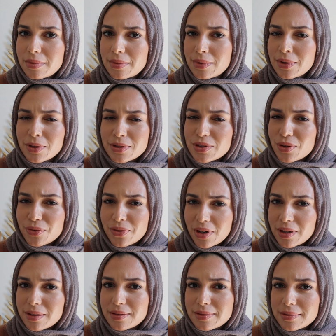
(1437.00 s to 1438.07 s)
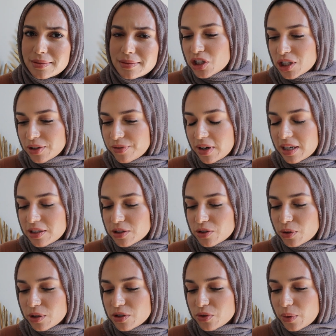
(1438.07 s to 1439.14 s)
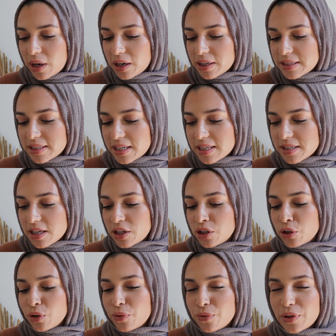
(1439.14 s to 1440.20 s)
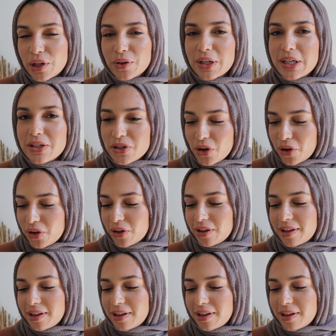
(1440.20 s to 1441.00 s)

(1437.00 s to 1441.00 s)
Girls don't fart. Shifa Zuhara says, you're very tall,